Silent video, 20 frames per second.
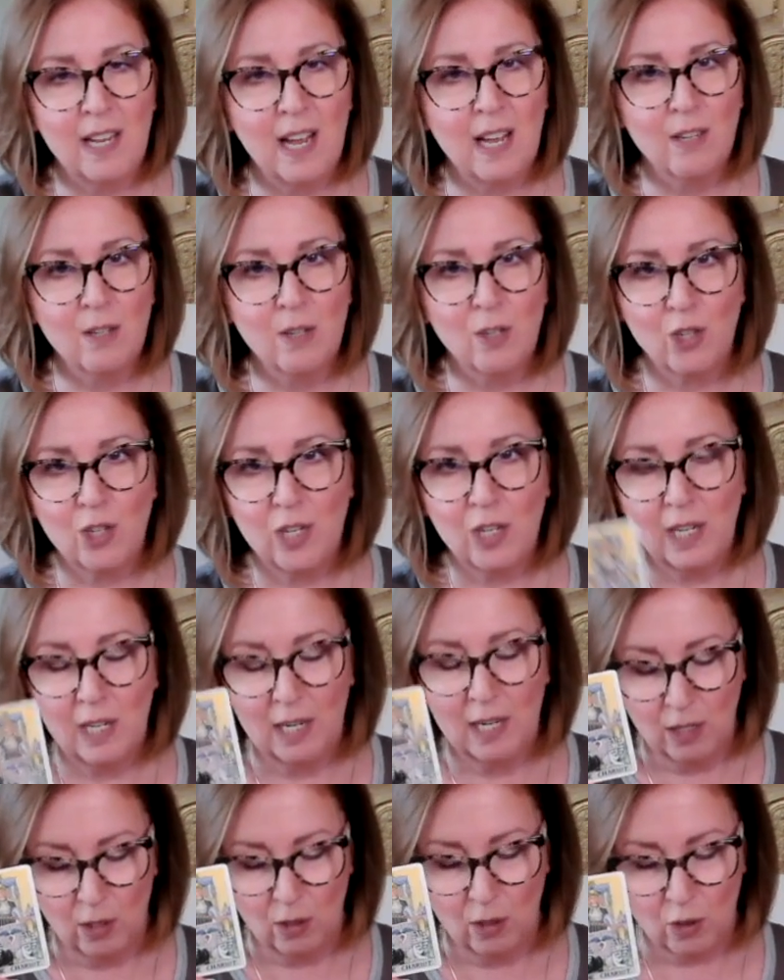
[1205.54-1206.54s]
energy
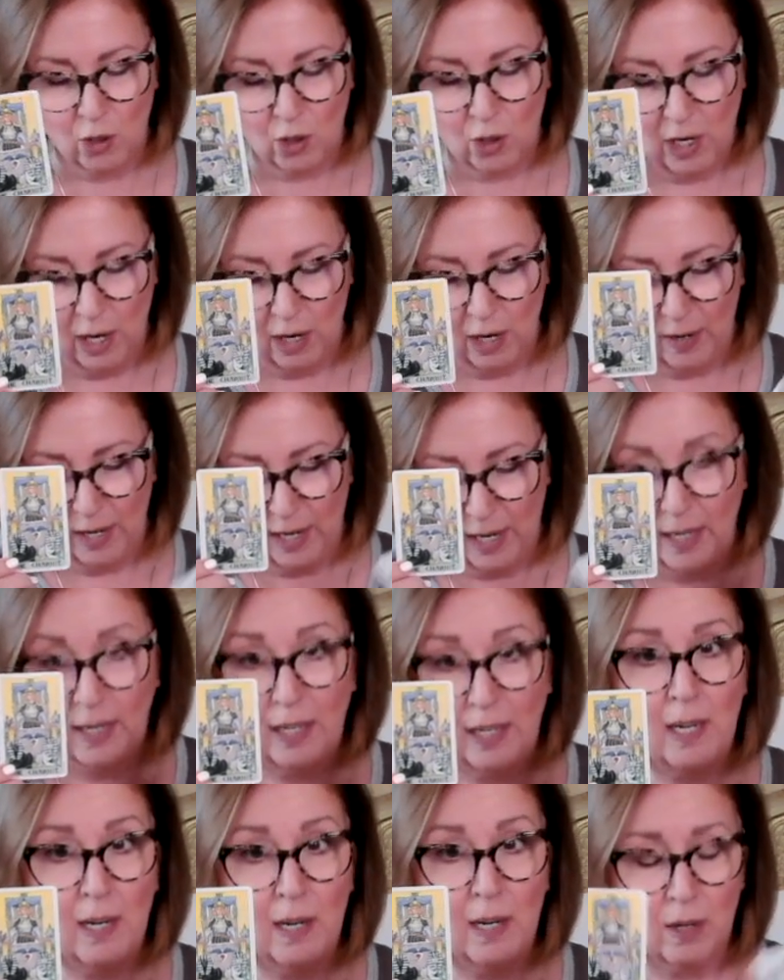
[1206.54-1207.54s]
in your Chariot
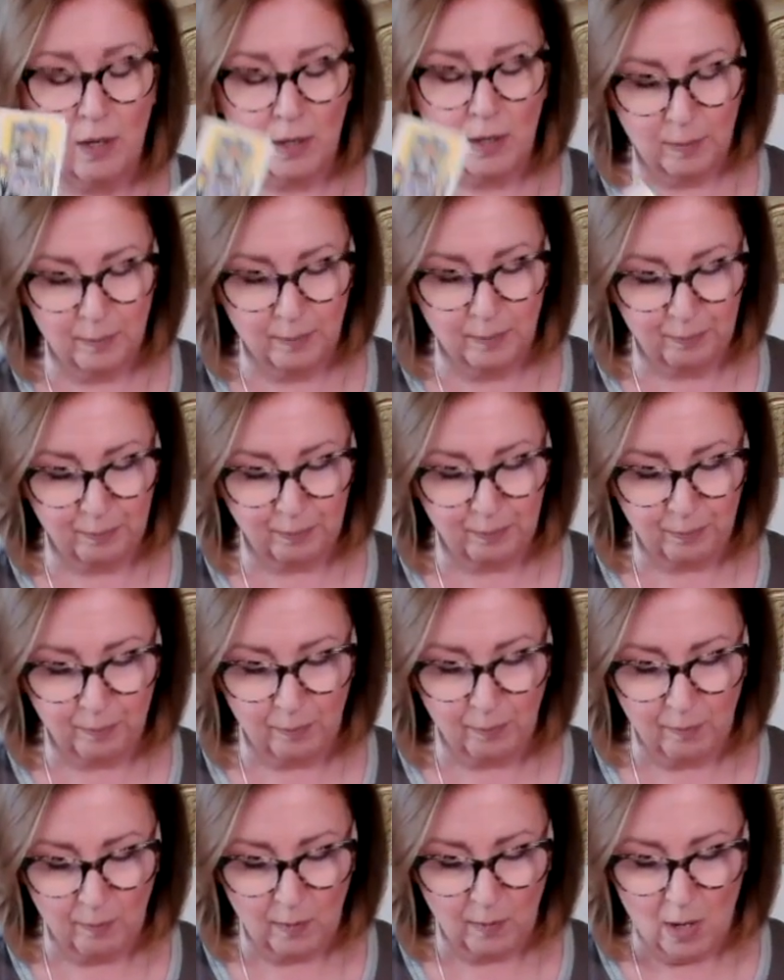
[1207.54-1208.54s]
here.
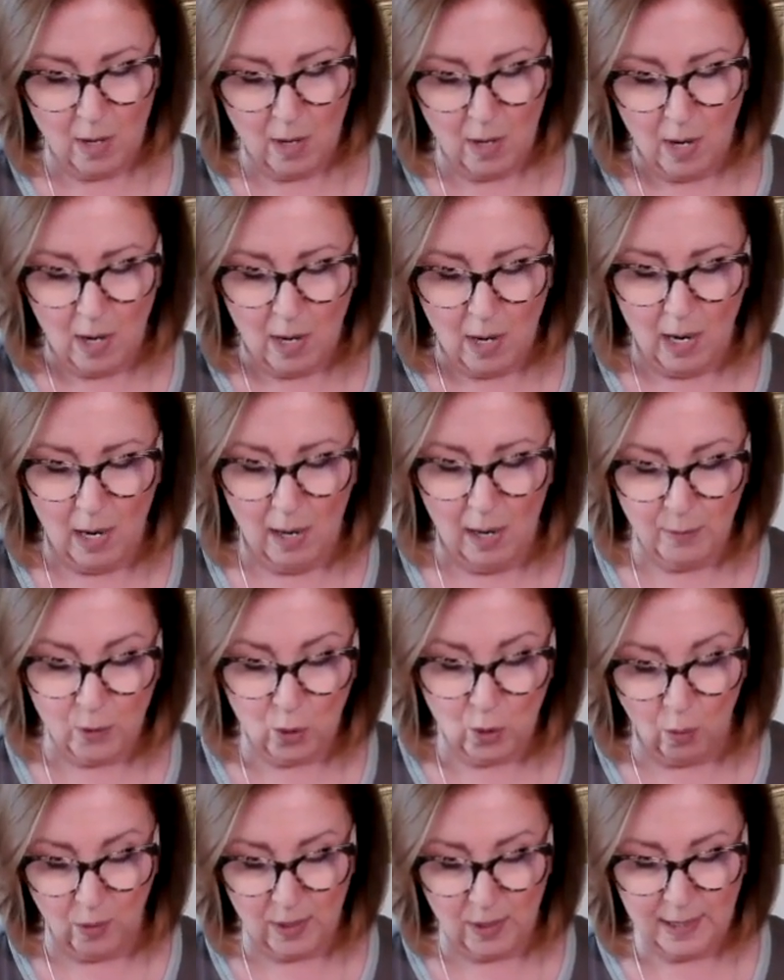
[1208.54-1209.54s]
Um,
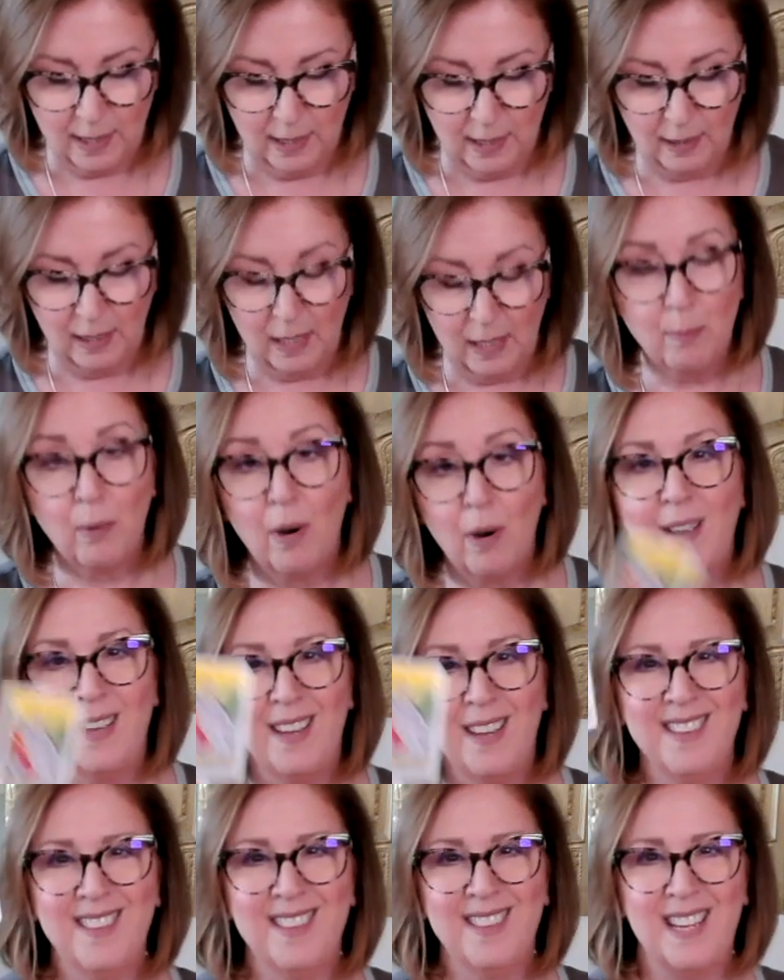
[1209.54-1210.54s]
Taurus and Libra
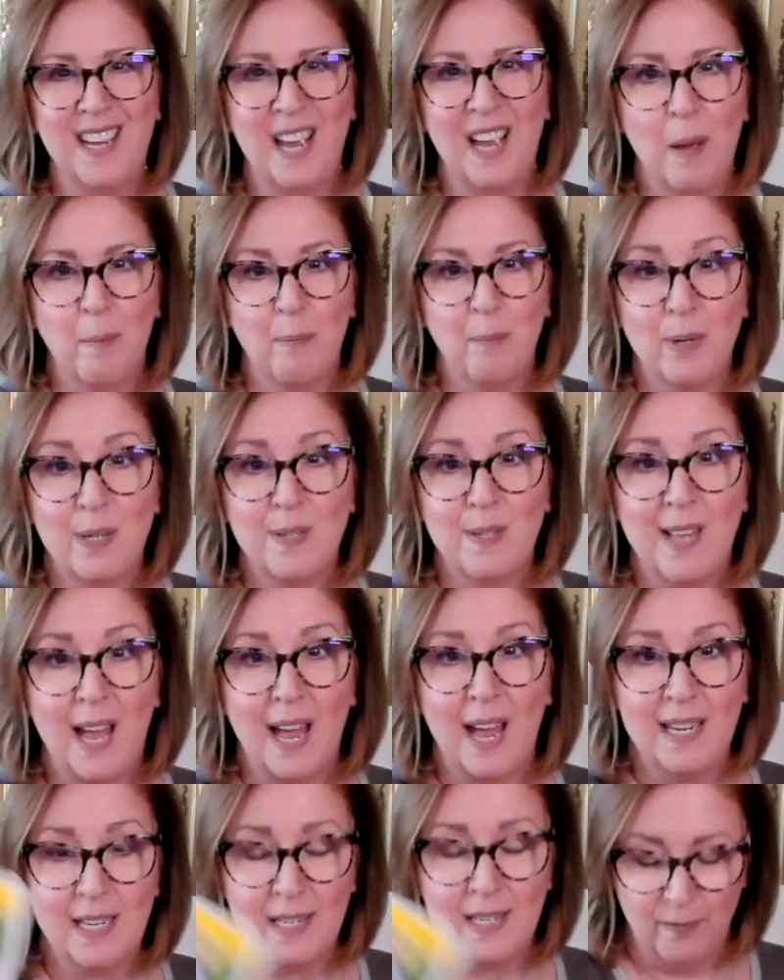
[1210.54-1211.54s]
in the Empress,
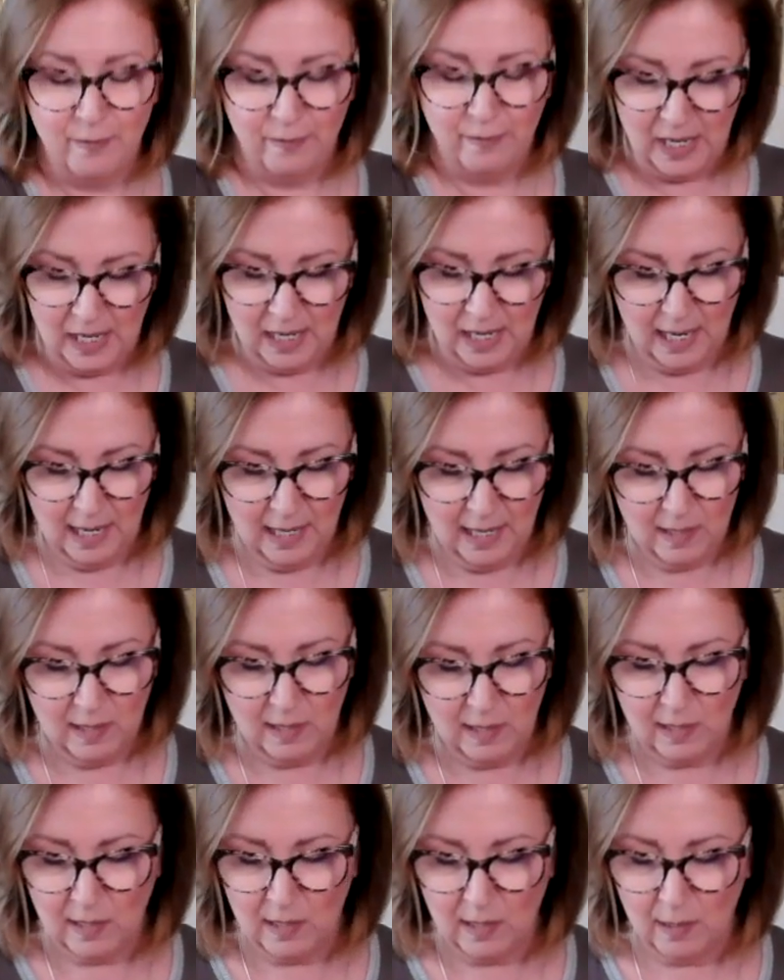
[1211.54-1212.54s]
that is
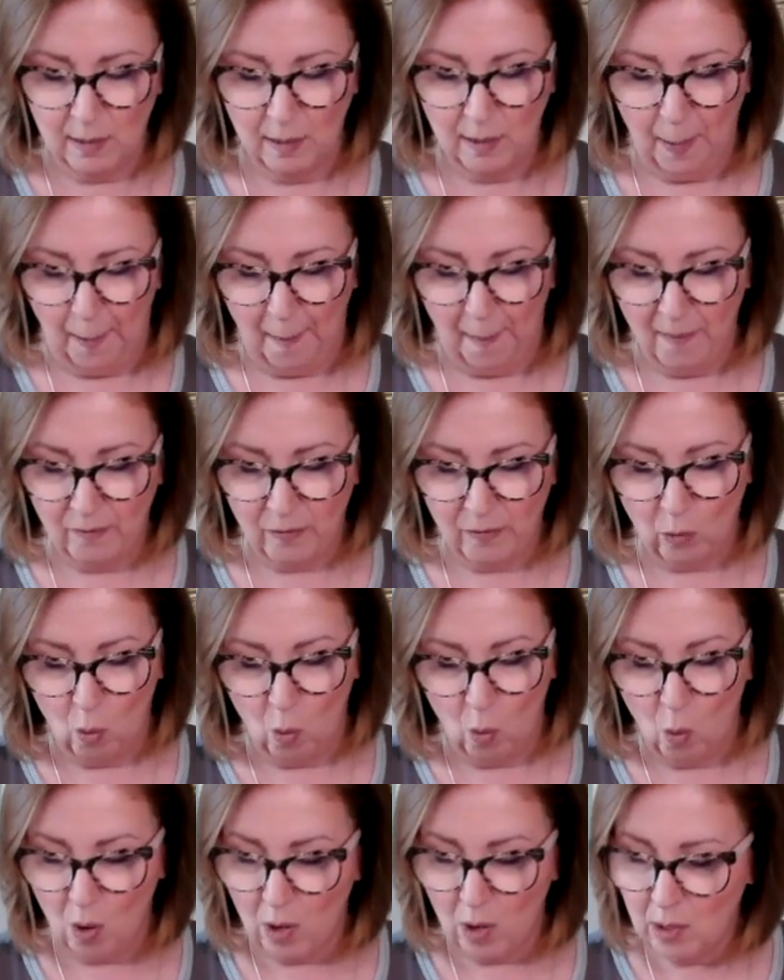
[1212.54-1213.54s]
Venus, of
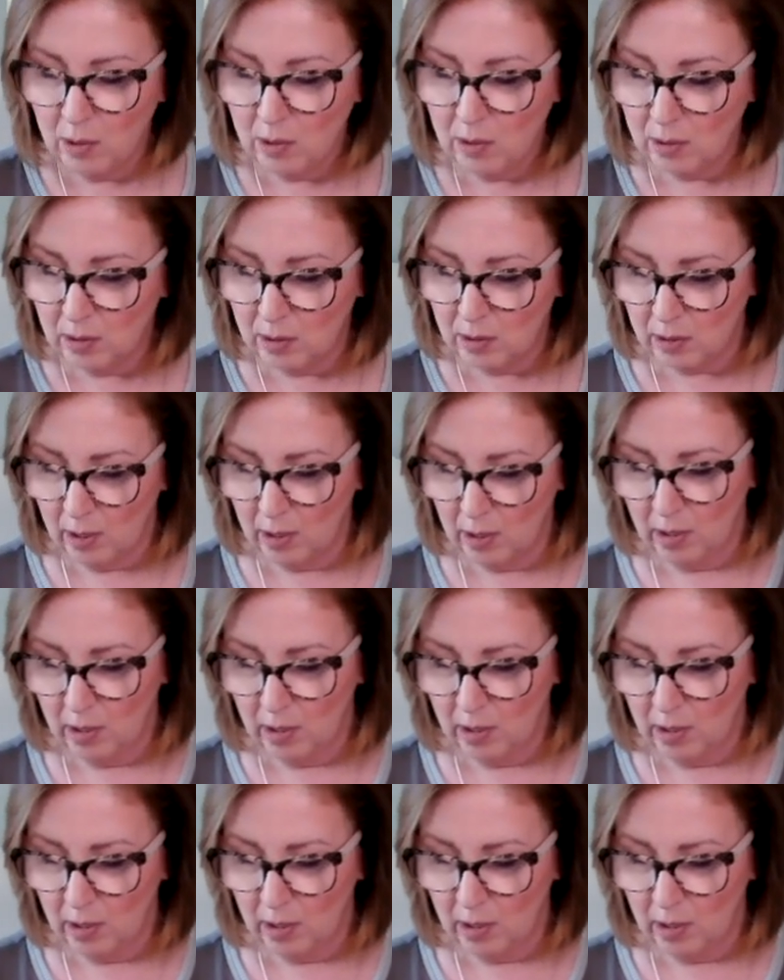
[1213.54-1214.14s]
course.